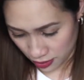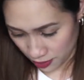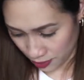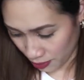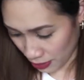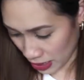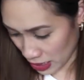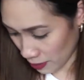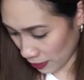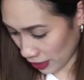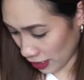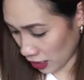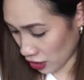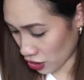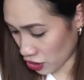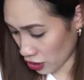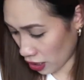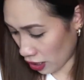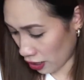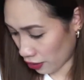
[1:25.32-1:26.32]
Mas
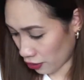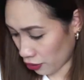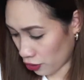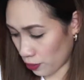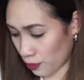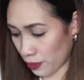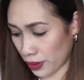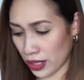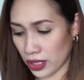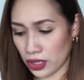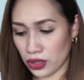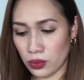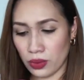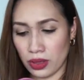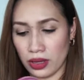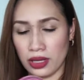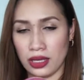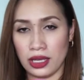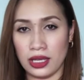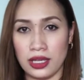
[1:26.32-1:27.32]
maliit siya compared
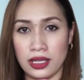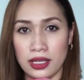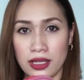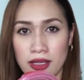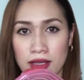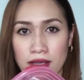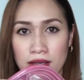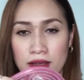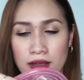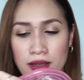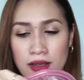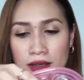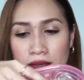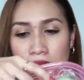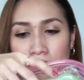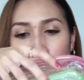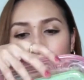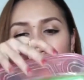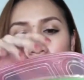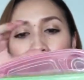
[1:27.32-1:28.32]
with the
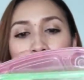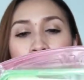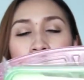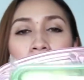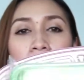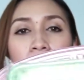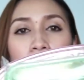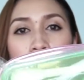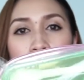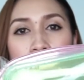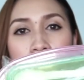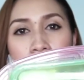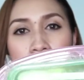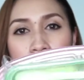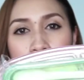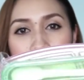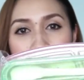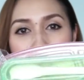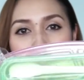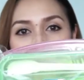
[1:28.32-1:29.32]
pink one.
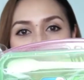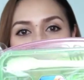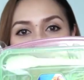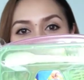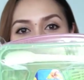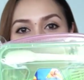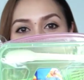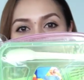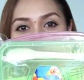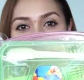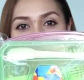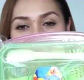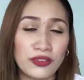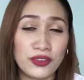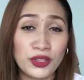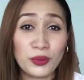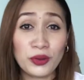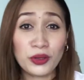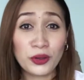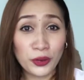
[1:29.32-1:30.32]
Ganyan.
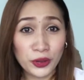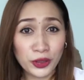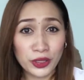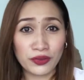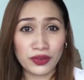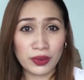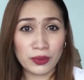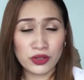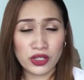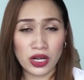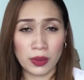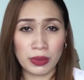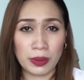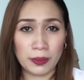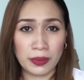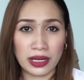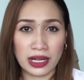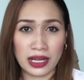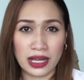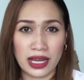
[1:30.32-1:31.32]
You will order from Shopee
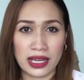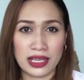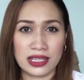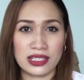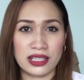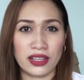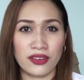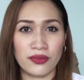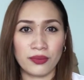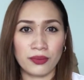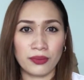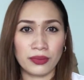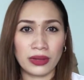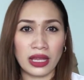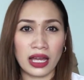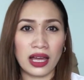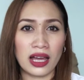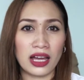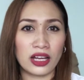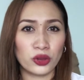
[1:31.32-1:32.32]
pala guys if
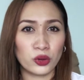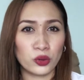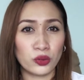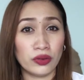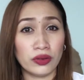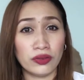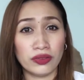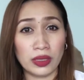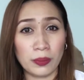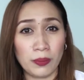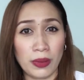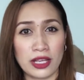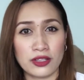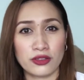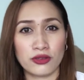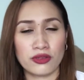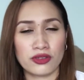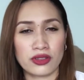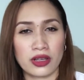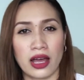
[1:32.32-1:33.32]
nakaka 250
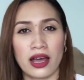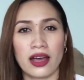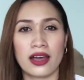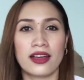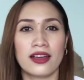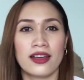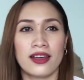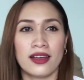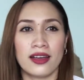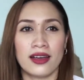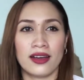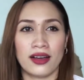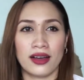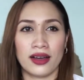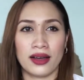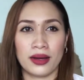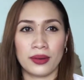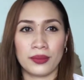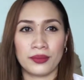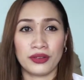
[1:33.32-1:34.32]
pesos ka,
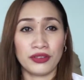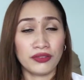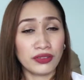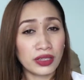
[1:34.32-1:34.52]
50%